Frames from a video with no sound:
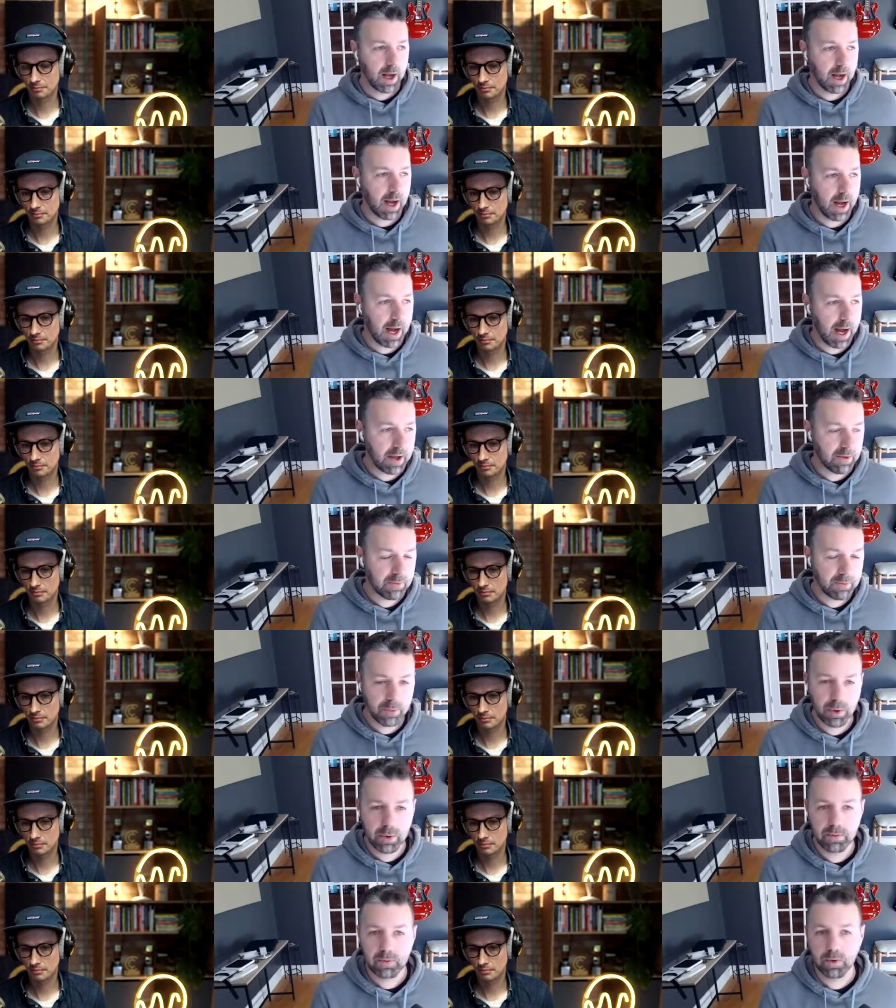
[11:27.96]
Speaker 1: I've
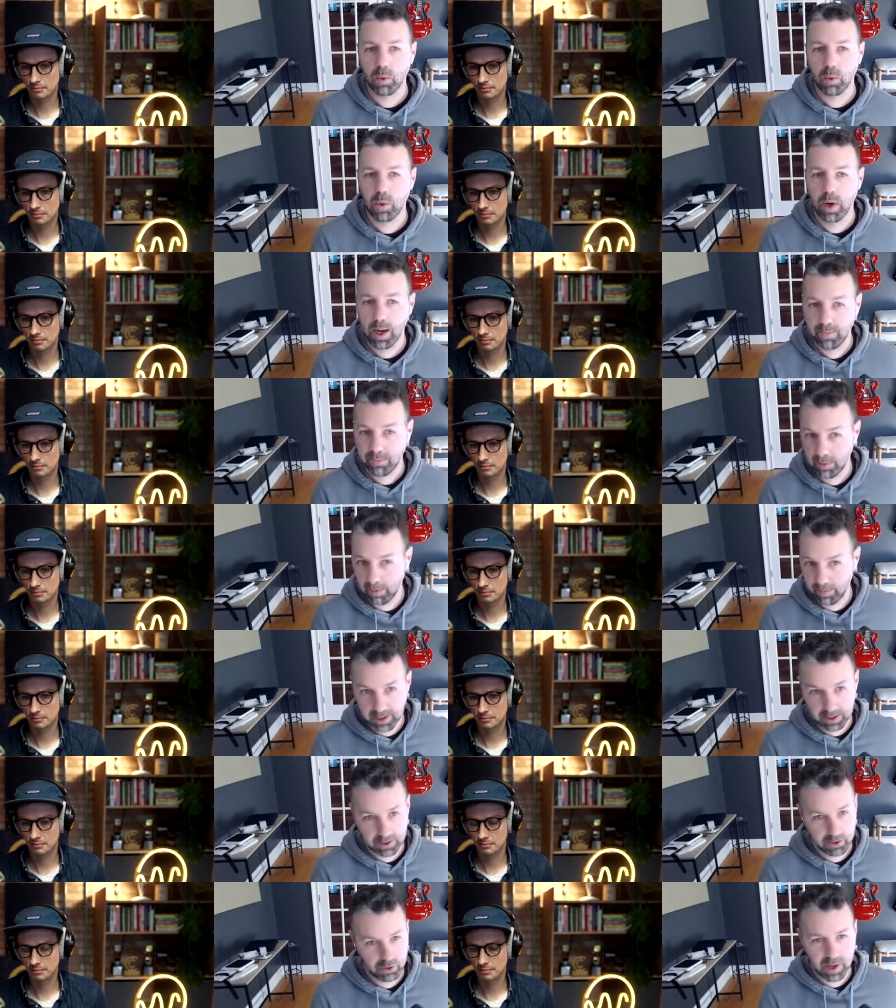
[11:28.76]
moved away from
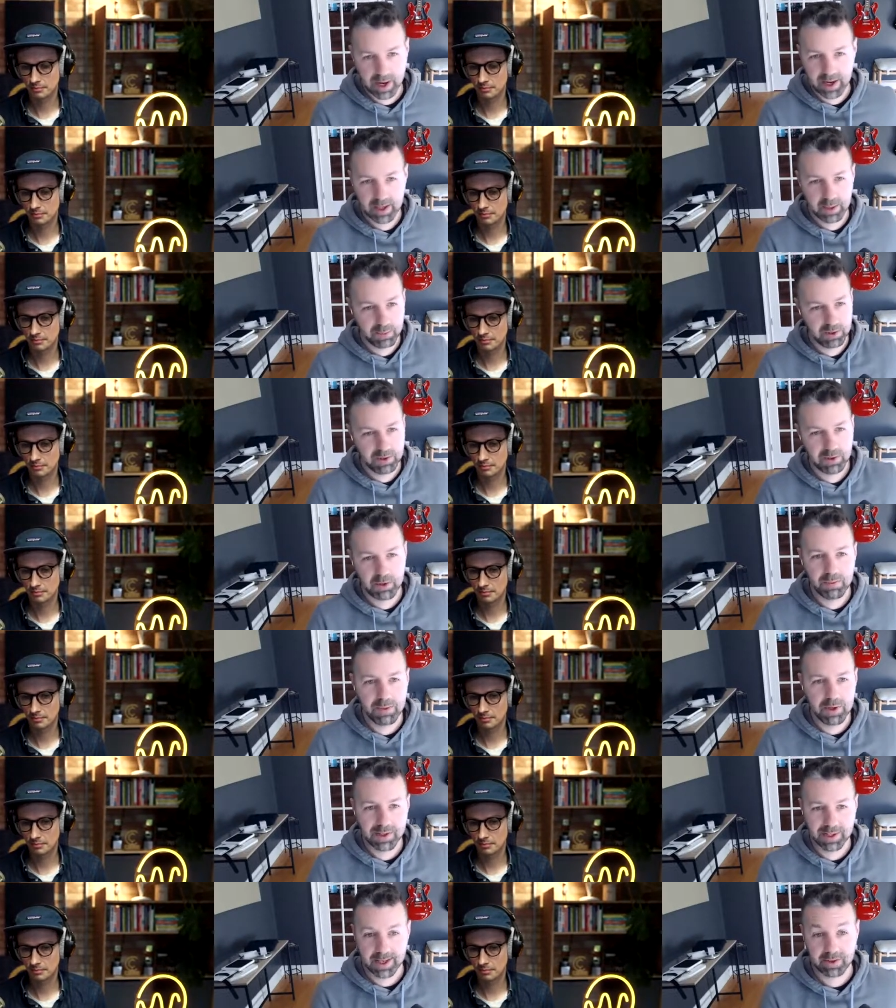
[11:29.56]
like trying to pursue
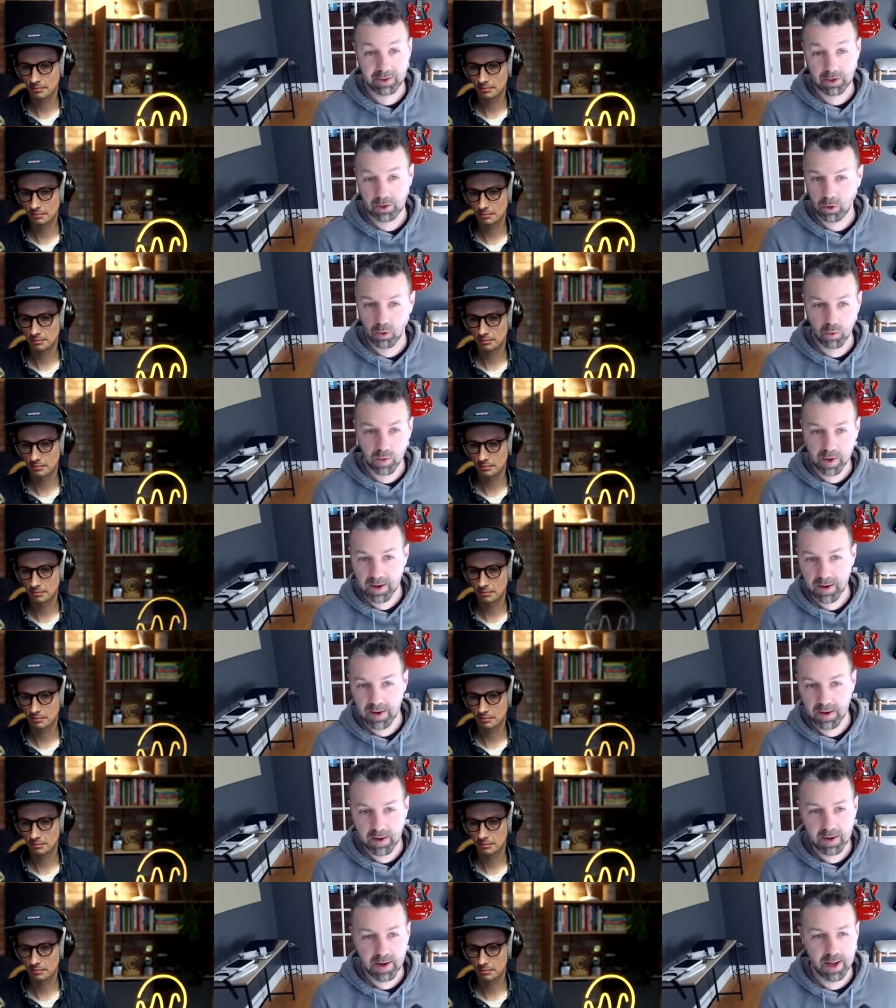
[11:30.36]
music as a
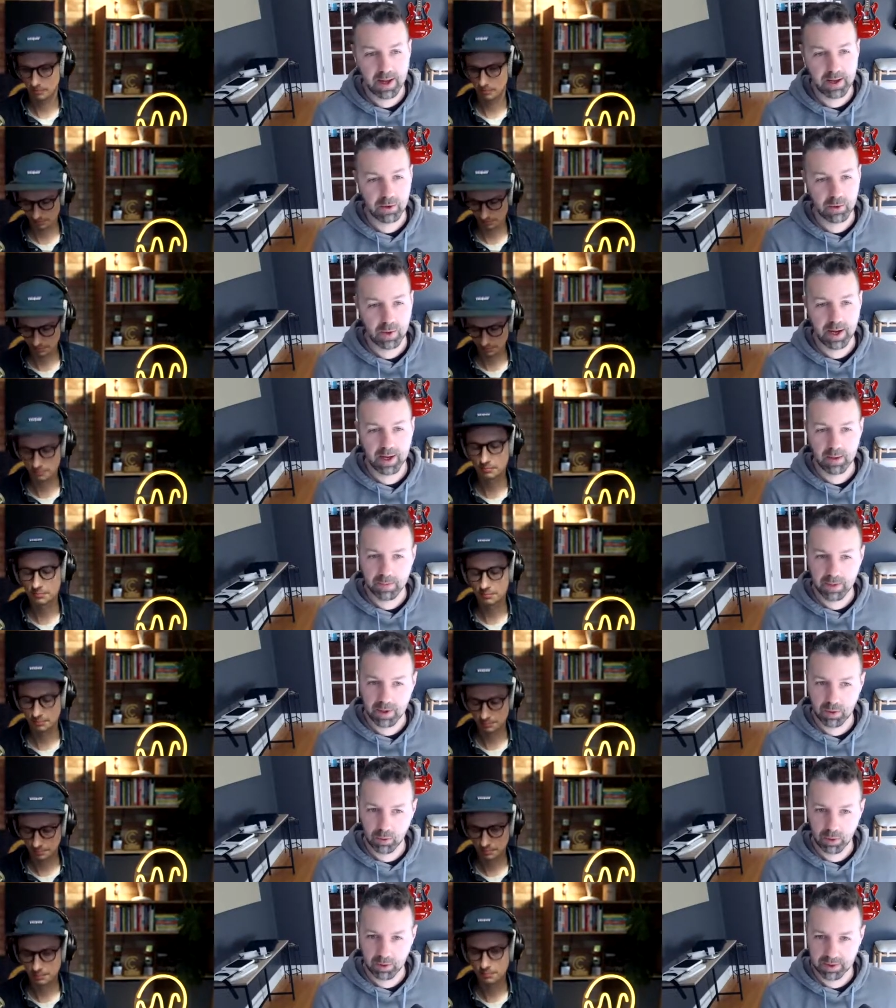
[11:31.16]
career and trying to
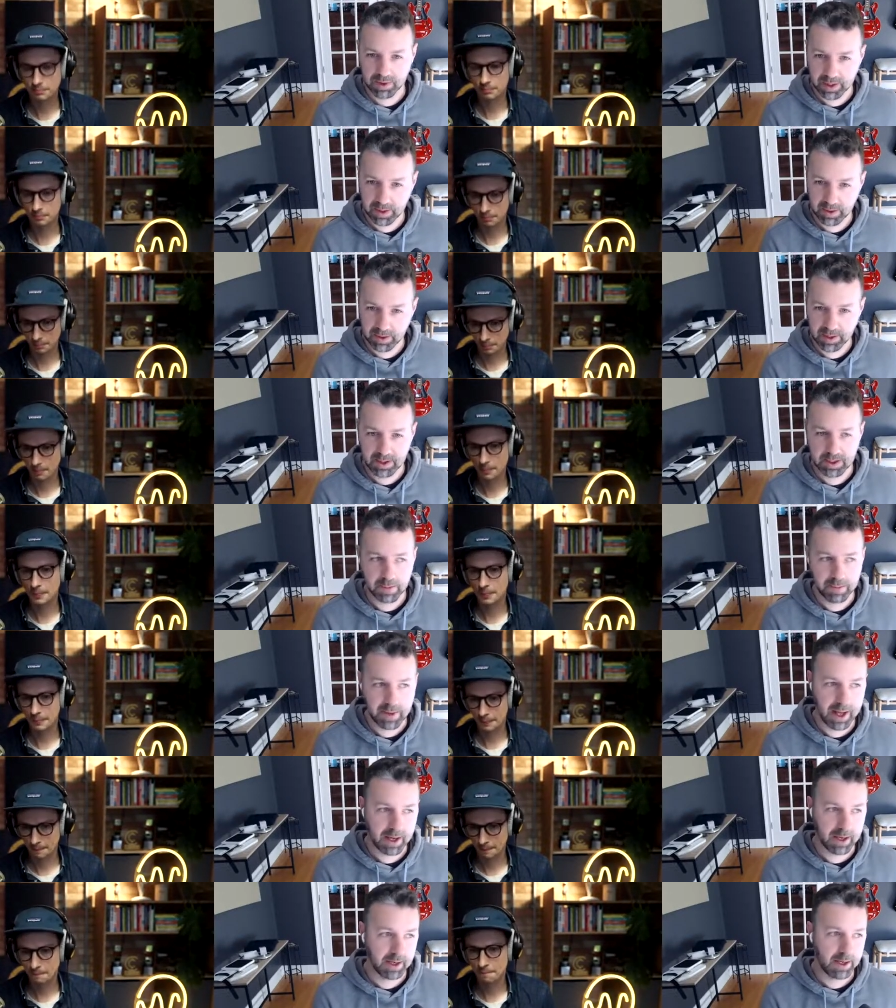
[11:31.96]
be real serious
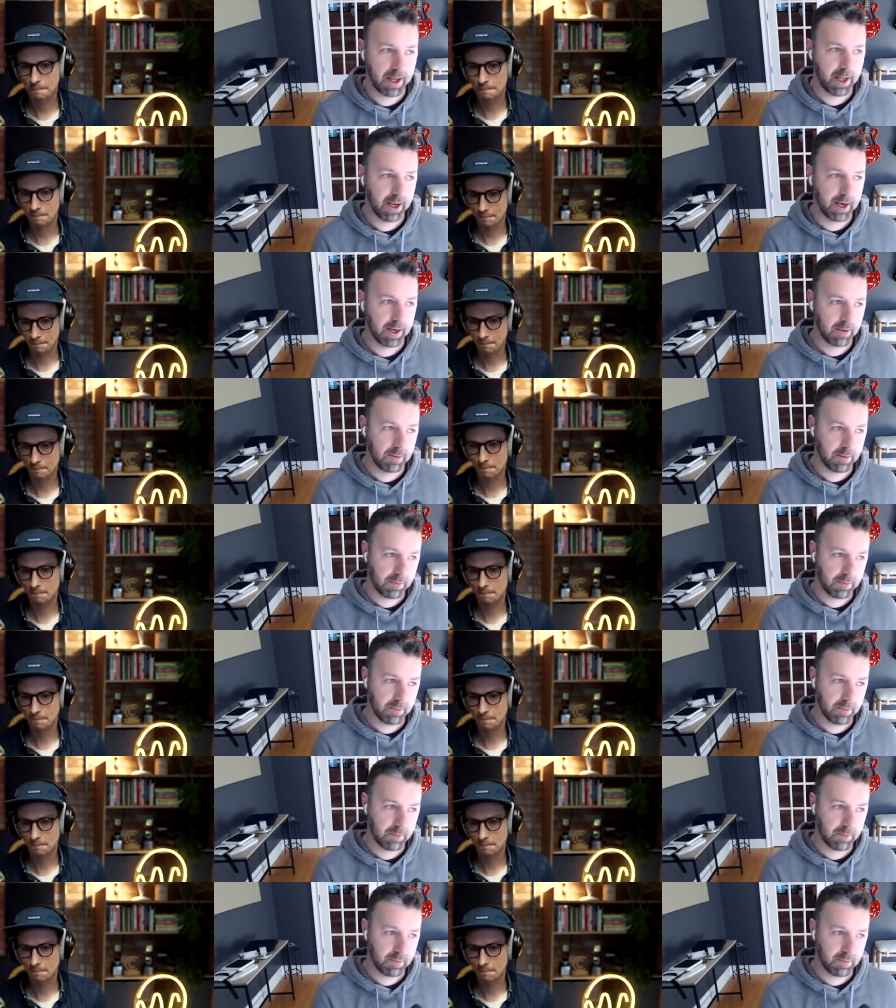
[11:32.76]
about it. And